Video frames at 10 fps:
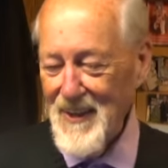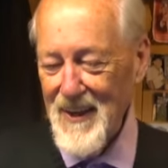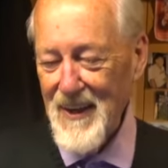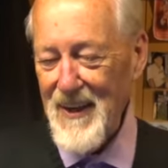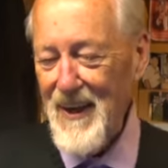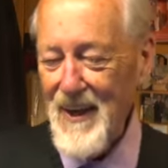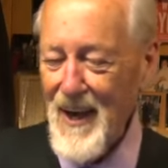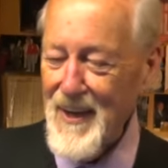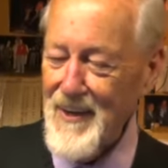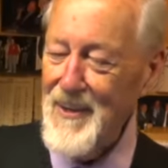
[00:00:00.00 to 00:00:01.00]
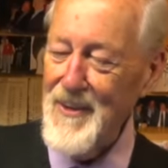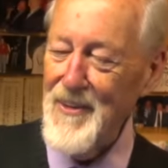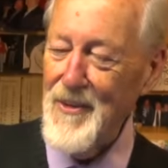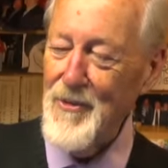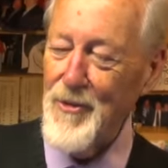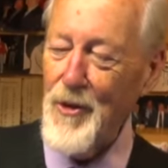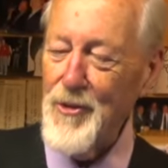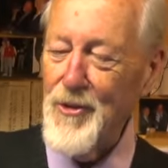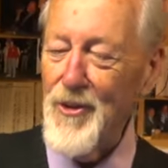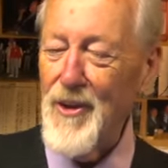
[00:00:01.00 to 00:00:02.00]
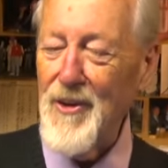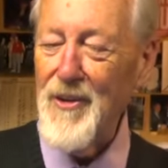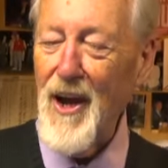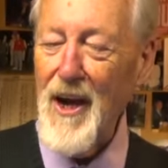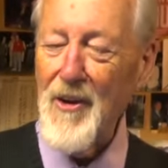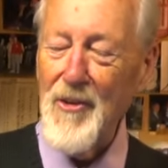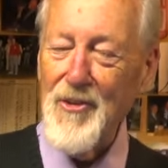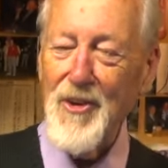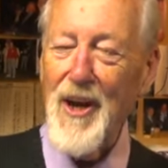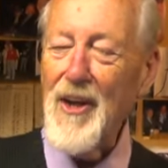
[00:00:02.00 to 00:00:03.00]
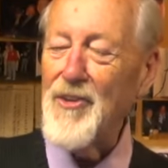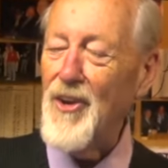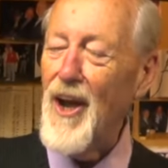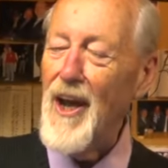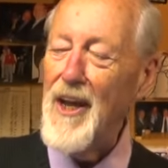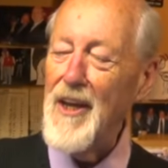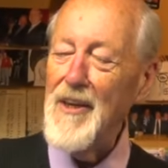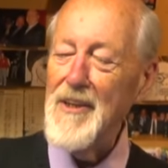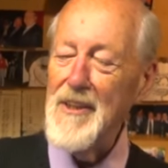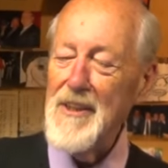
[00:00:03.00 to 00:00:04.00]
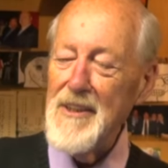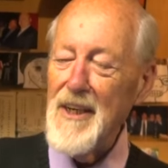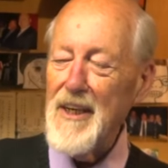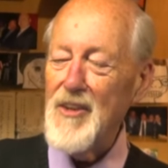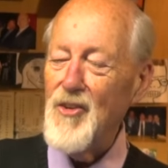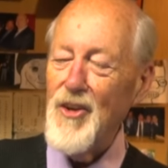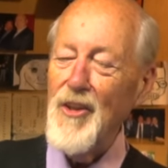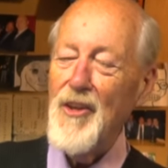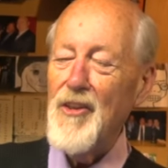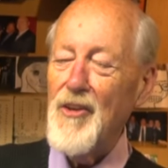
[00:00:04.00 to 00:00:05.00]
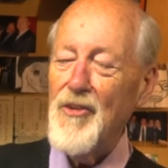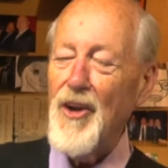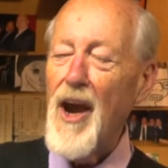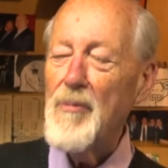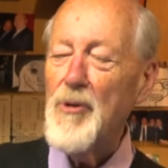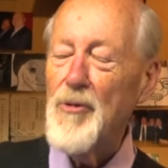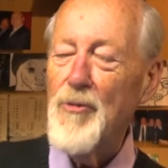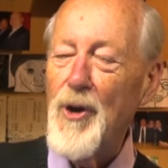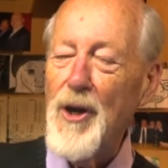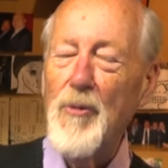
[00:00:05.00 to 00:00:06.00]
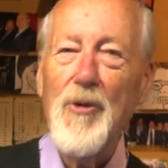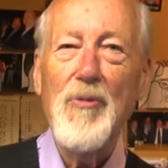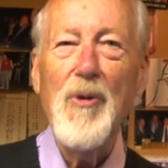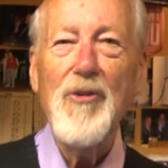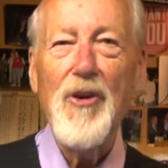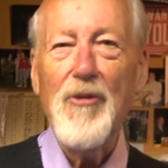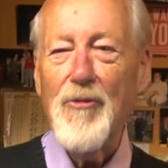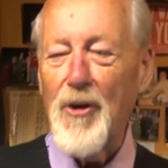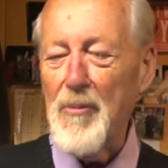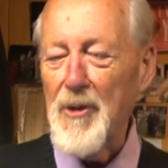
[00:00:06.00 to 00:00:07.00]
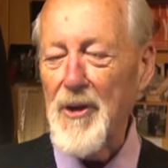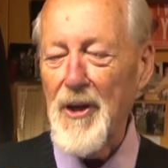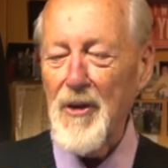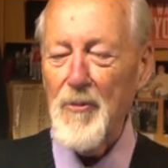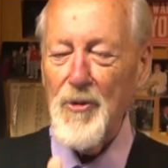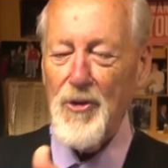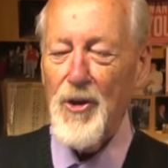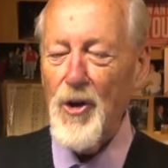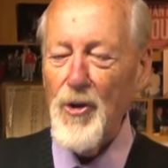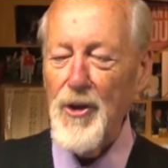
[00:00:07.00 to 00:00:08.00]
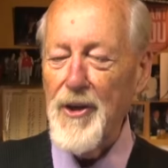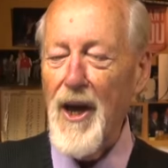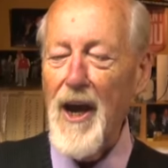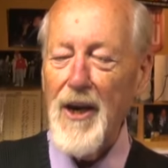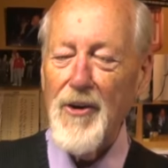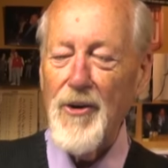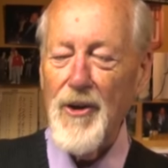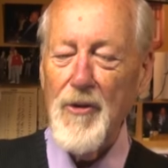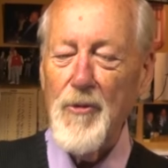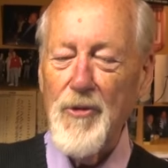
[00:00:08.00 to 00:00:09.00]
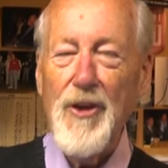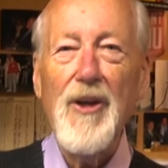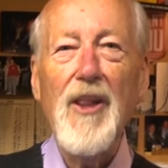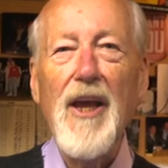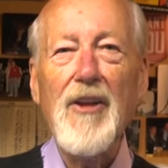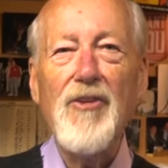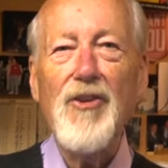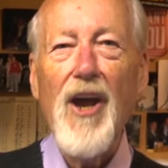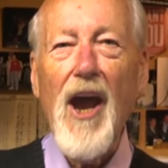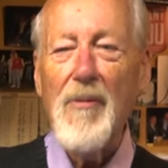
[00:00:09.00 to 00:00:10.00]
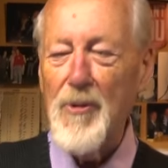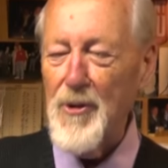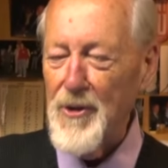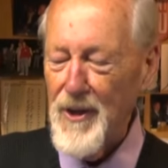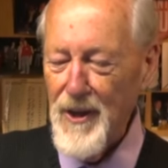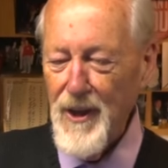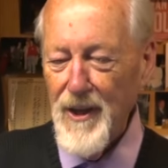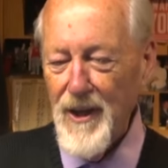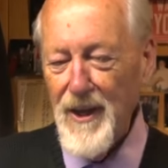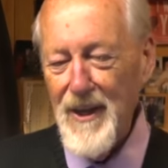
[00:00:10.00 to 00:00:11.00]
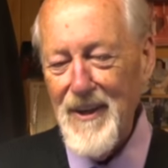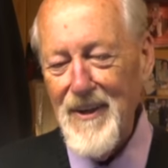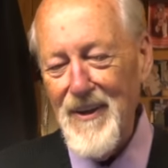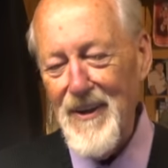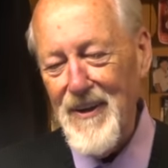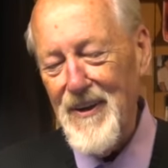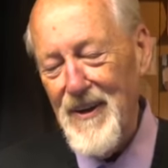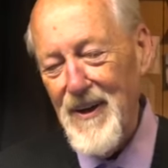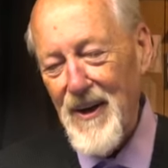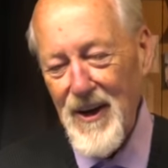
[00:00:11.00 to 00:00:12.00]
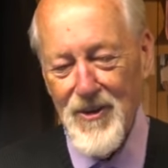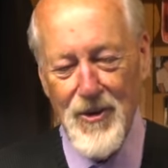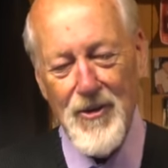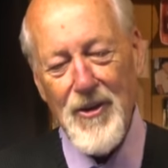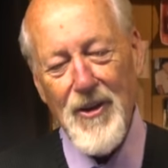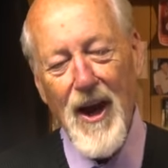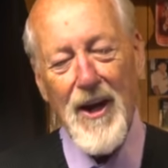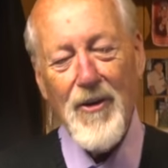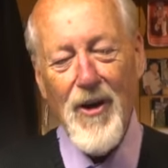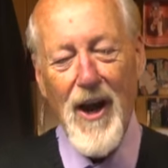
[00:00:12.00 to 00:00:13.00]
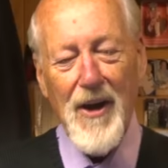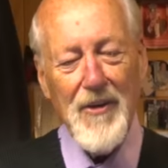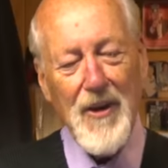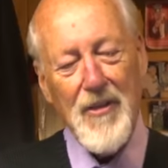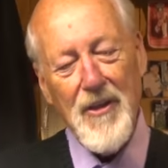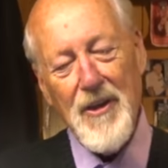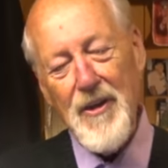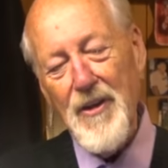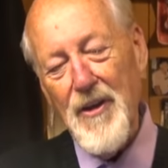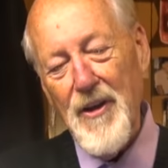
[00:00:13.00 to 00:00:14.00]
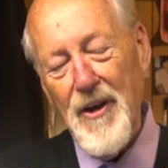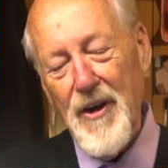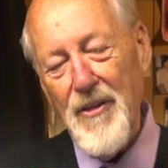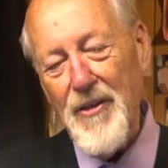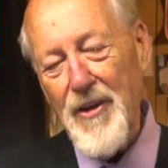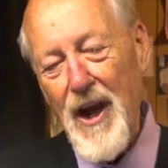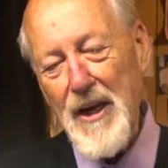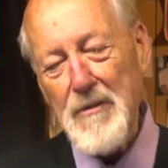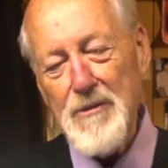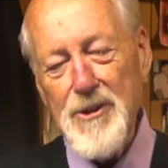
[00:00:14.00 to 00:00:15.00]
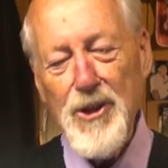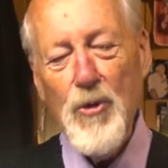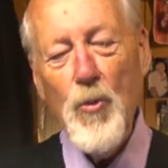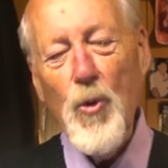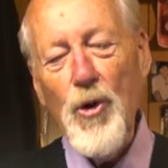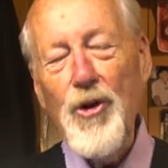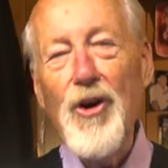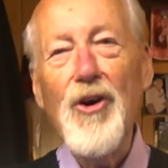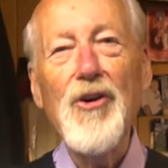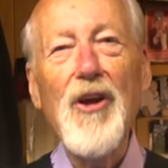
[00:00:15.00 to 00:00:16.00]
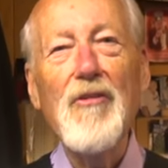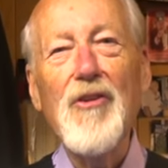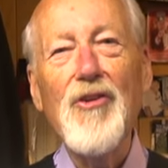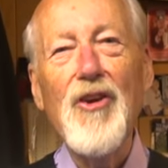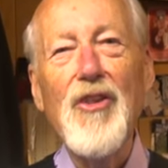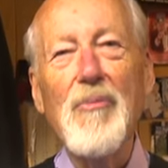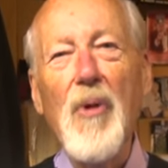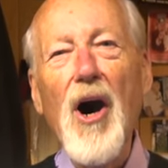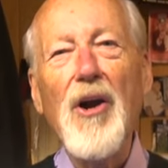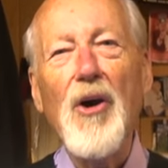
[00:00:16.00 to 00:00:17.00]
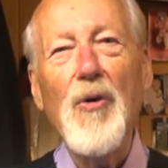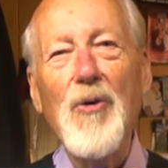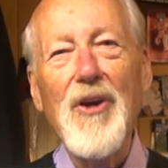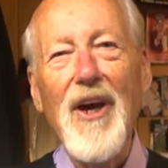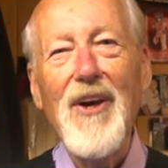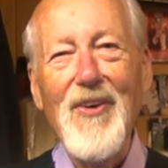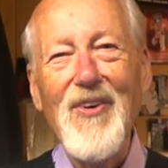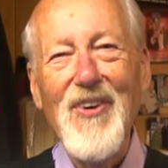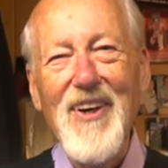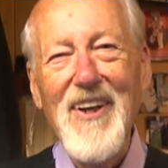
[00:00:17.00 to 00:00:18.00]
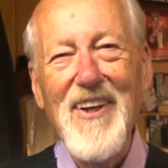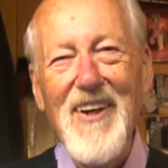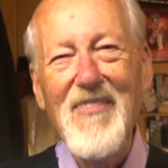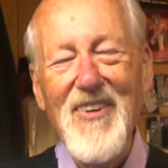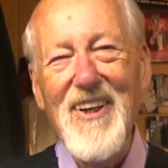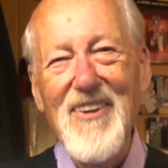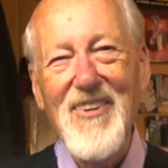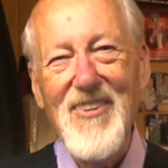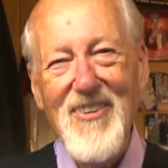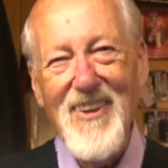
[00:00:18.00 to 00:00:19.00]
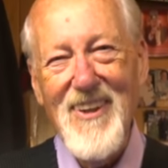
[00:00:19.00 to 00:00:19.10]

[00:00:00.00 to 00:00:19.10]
I get out, uh, the first uh, dagger is an S A. I could see that the scabbard ring was missing from it, and it was an early dagger, and it was in a late scabbard. And uh, I took the dagger out, and the uh, the dagger was so worn you couldn't even see the motto, you know. I mean, just,